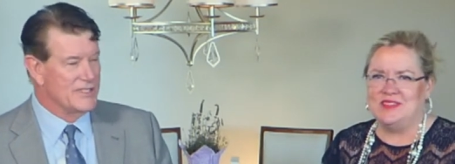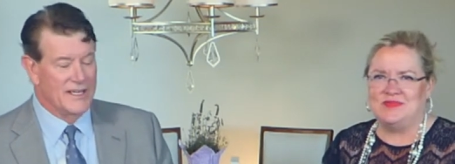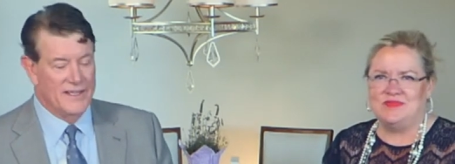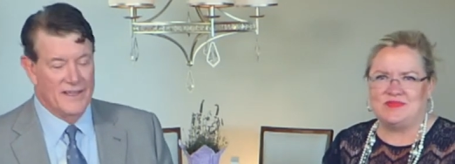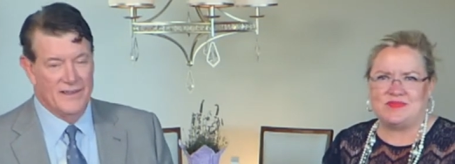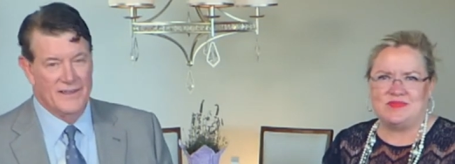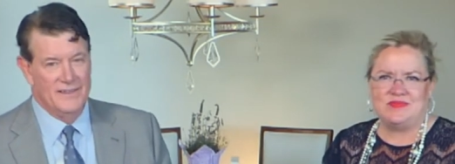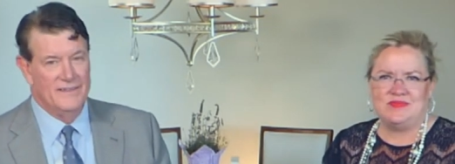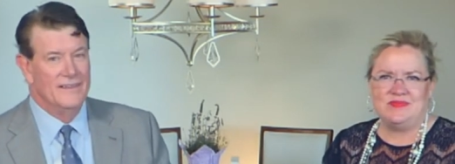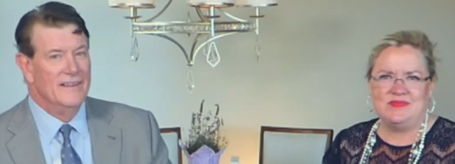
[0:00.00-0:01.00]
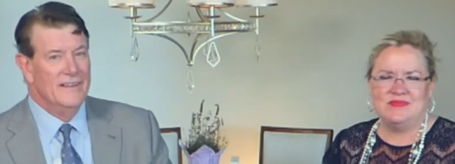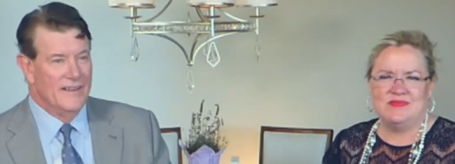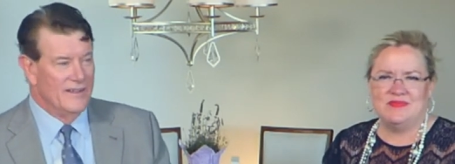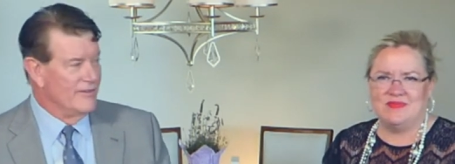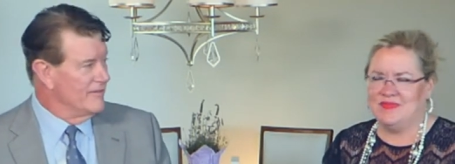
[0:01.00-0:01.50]
Speaker 1: Riverside County,
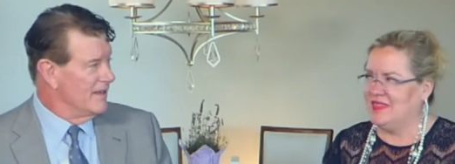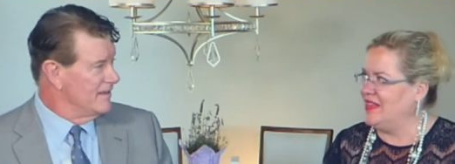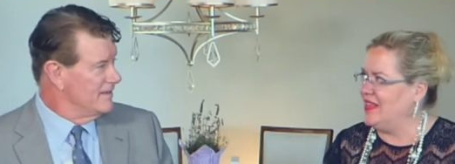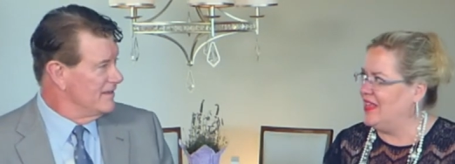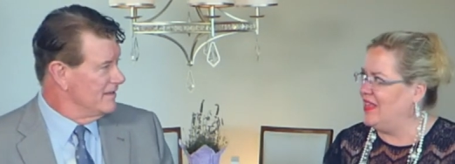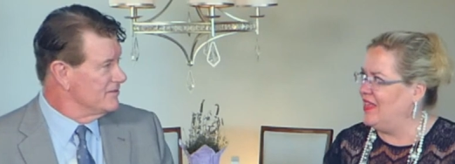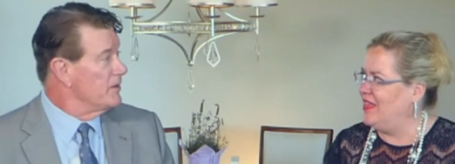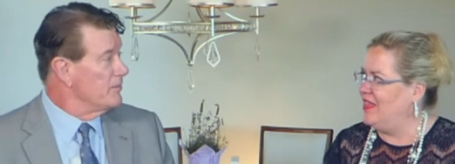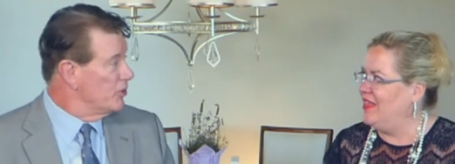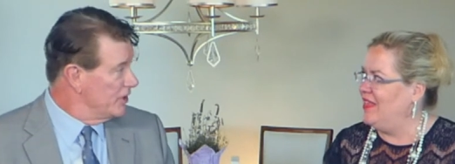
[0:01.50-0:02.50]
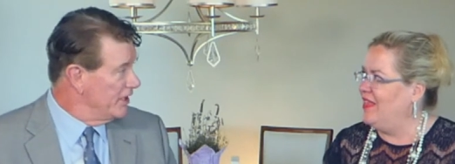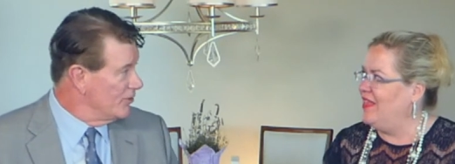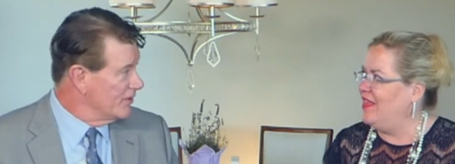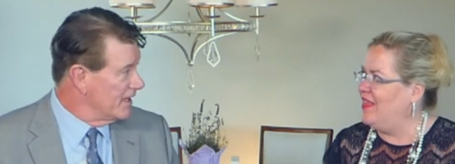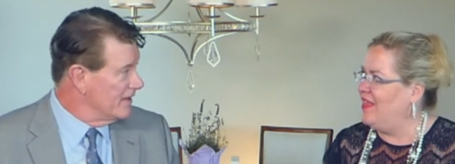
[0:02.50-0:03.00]
you've got uh, San
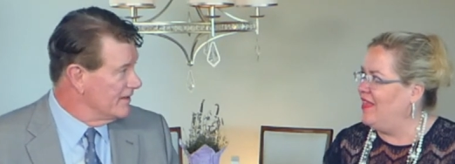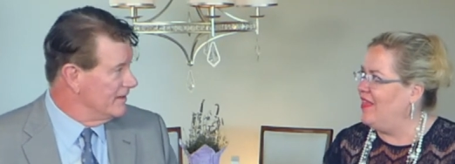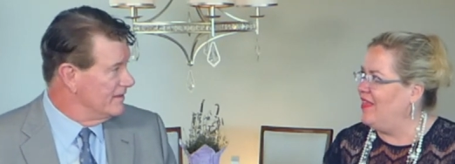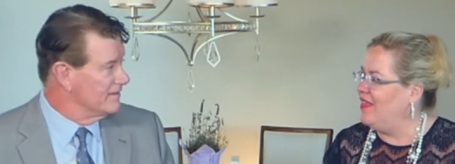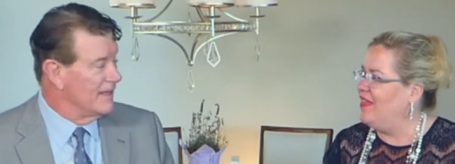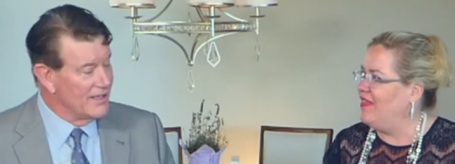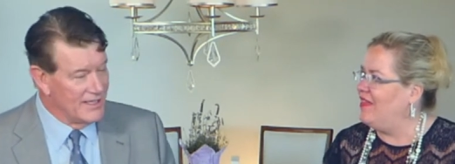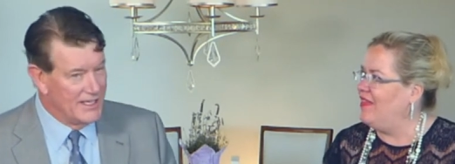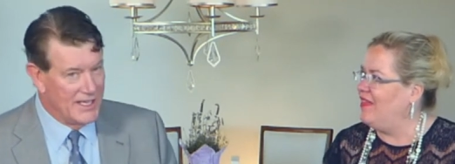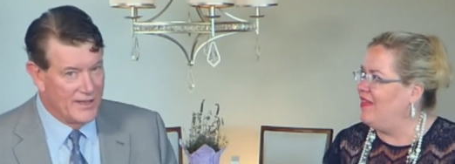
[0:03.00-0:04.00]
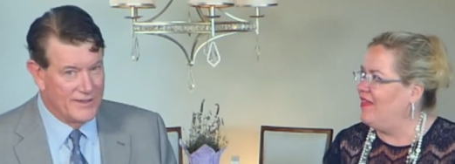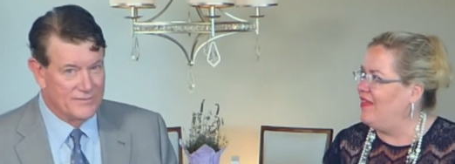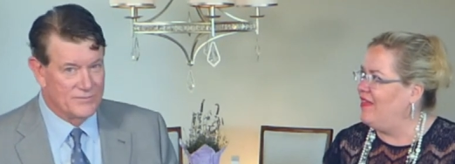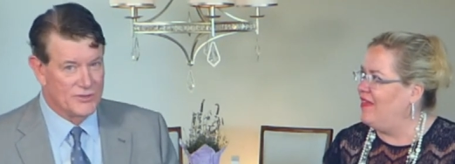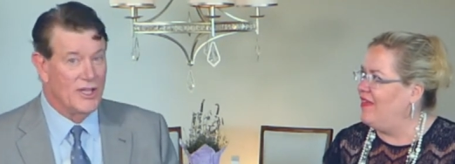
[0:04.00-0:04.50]
Bernardino County, LA County,
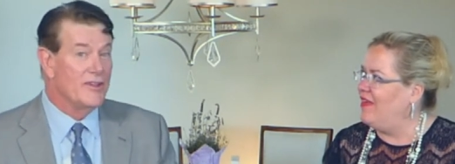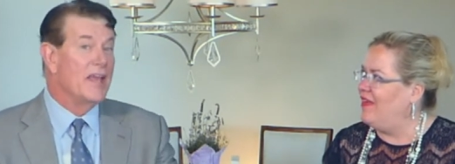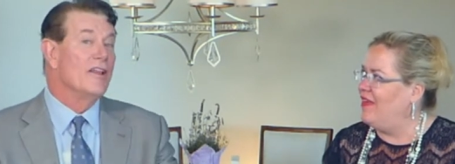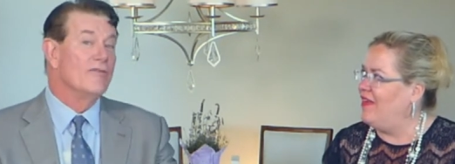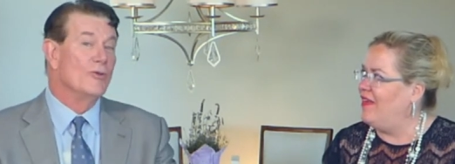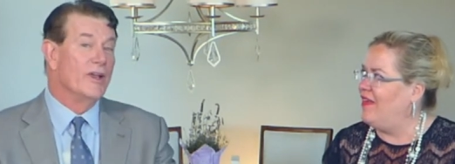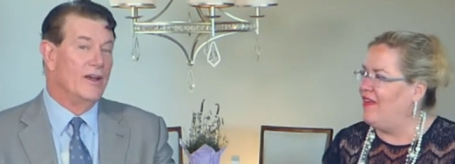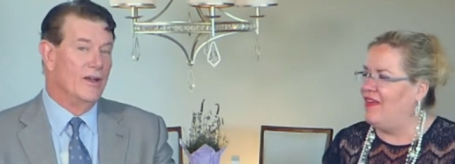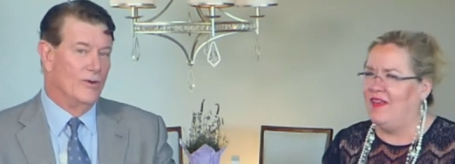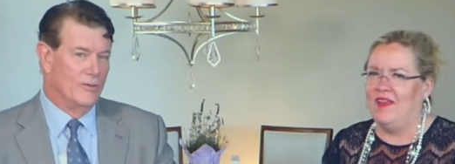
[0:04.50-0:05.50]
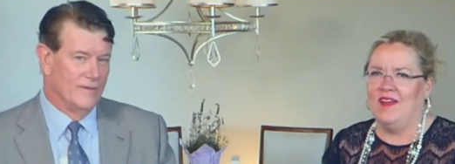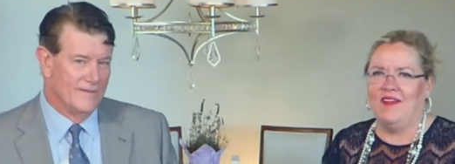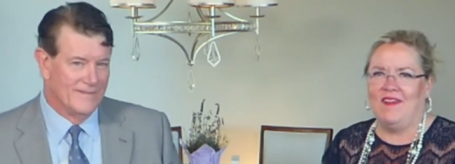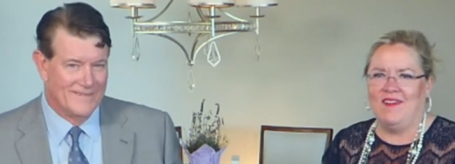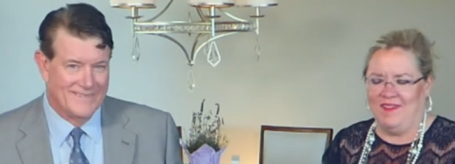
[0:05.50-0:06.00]
Southern California, I know.
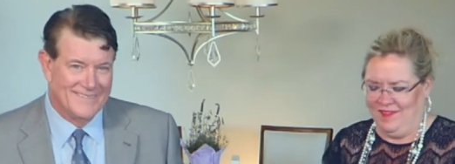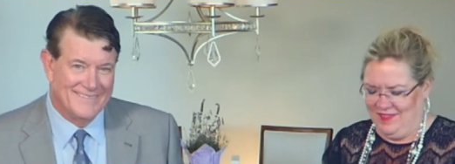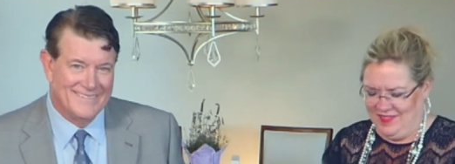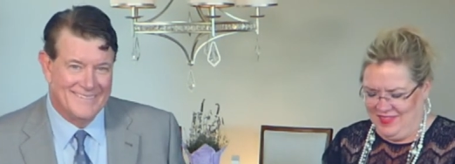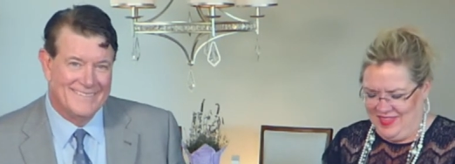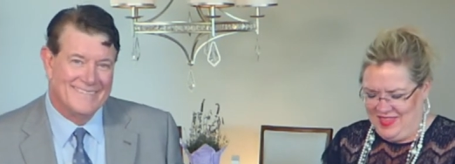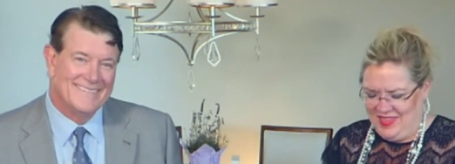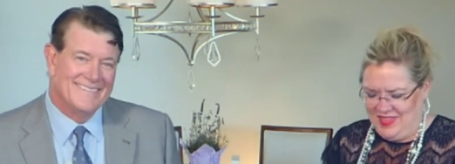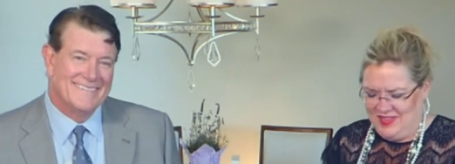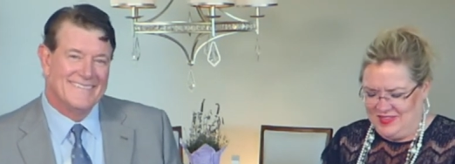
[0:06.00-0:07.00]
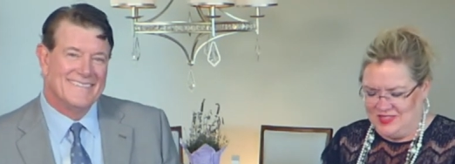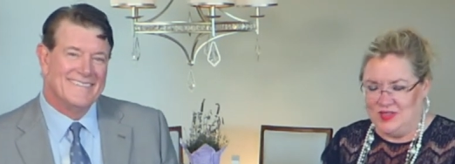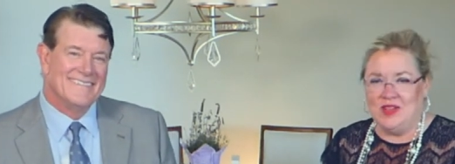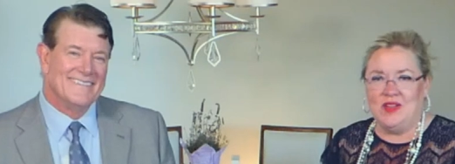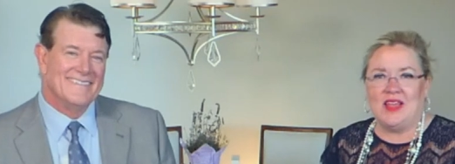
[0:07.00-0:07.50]
Speaker 2: uh-huh. So
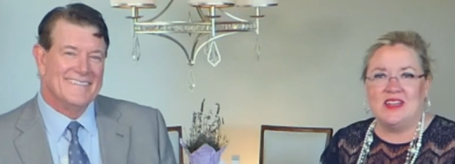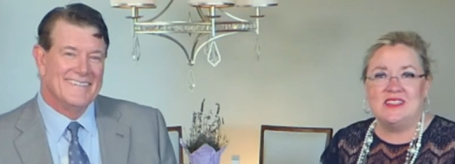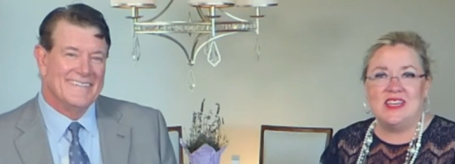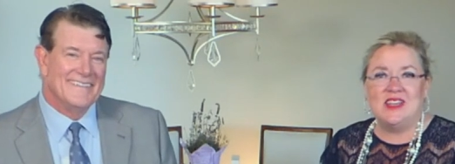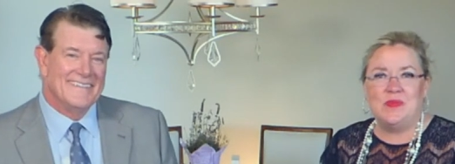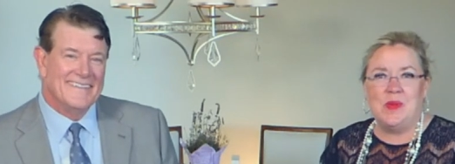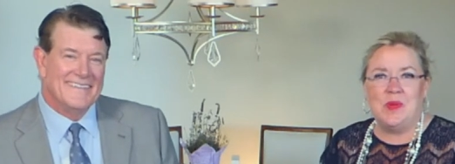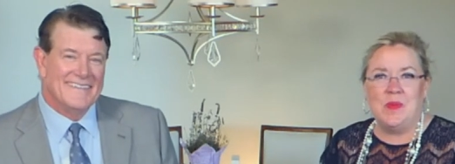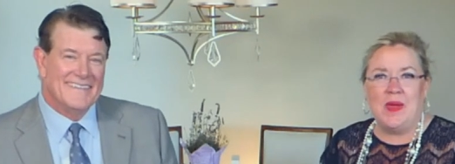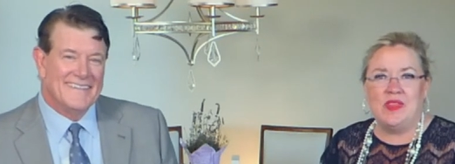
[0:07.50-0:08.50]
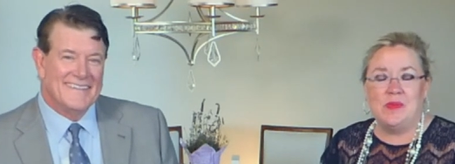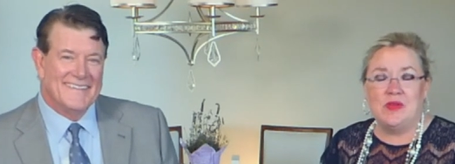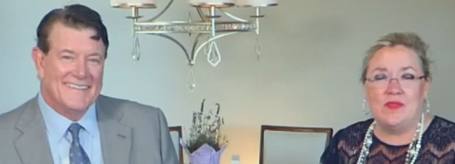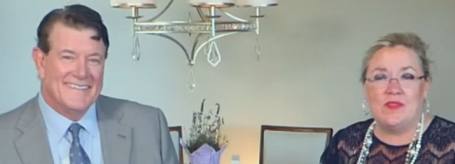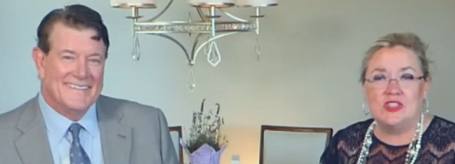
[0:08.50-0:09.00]
then, like I said, people mainly
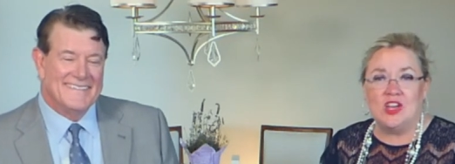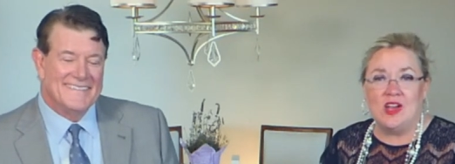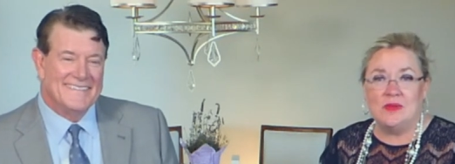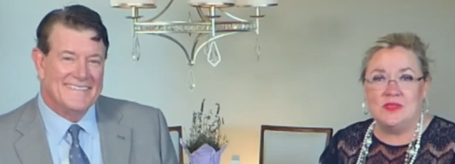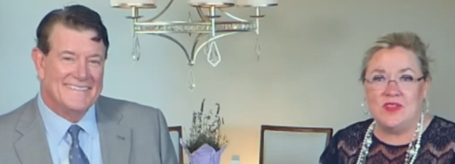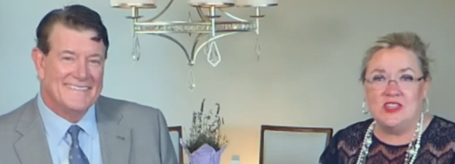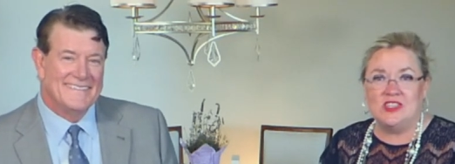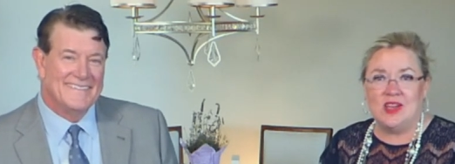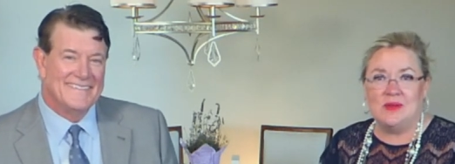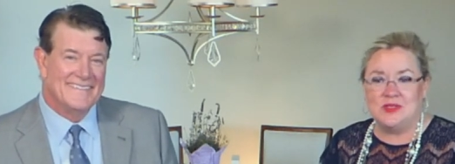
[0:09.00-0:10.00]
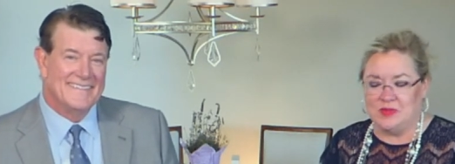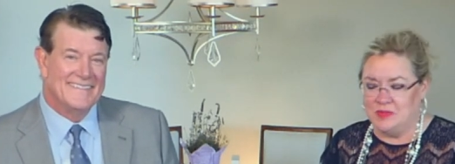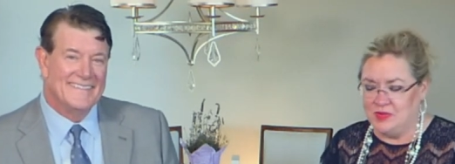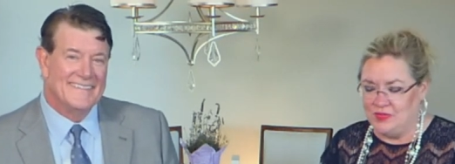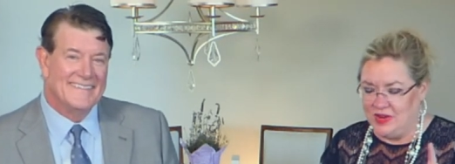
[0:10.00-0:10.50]
move for jobs, find jobs, so
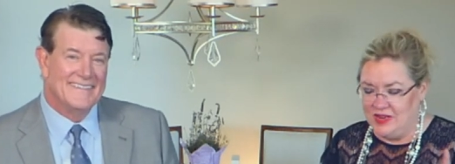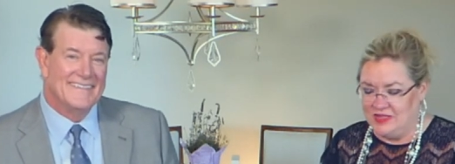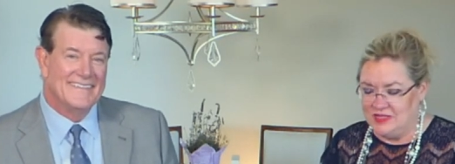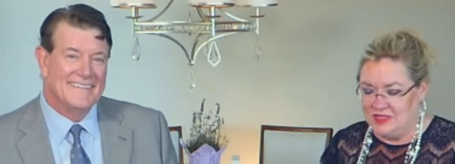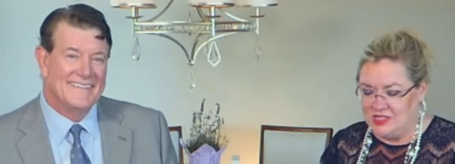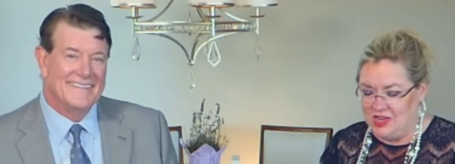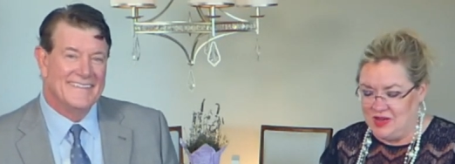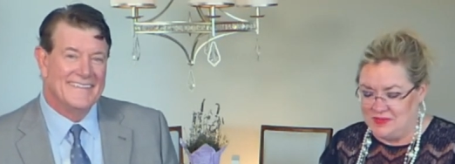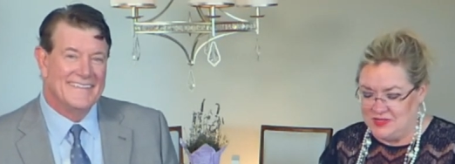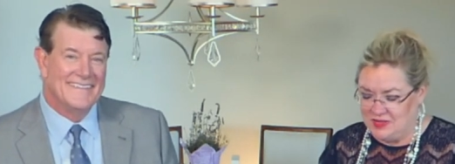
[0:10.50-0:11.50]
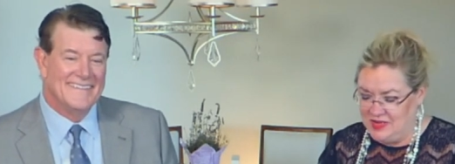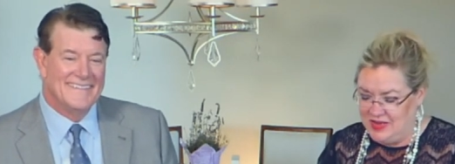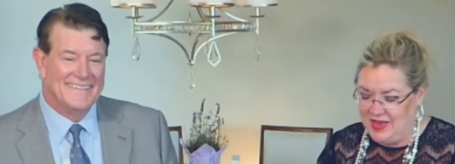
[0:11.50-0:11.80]
we'll move right into the jobs. So the